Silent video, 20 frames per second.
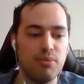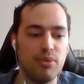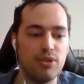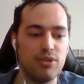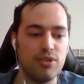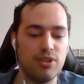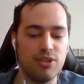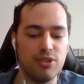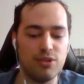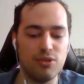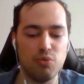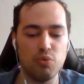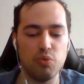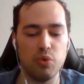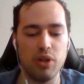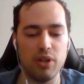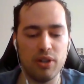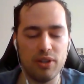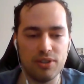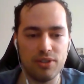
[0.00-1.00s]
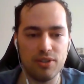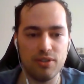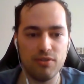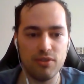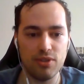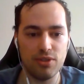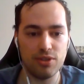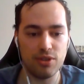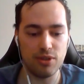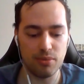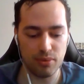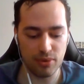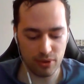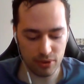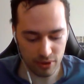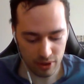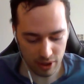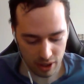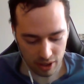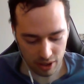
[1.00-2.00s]
budget is relatively
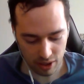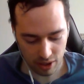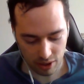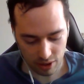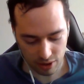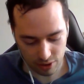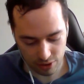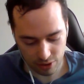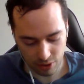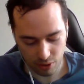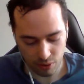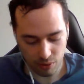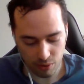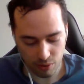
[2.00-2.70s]
similar. So